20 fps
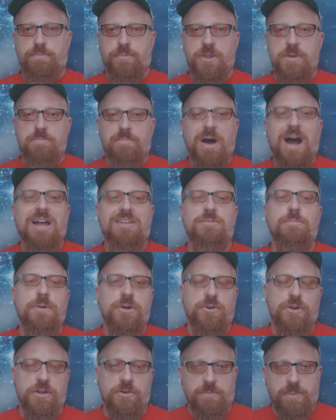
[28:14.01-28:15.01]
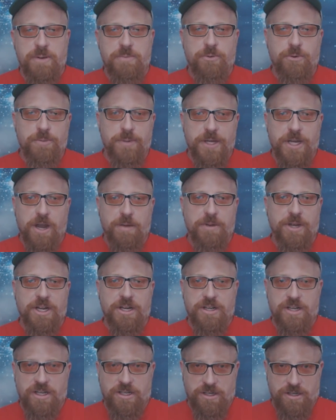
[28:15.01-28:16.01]
the possibility of people
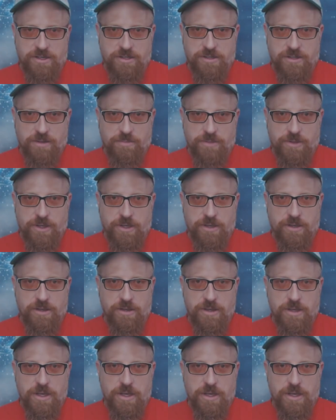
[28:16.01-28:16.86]
becoming addicted to something?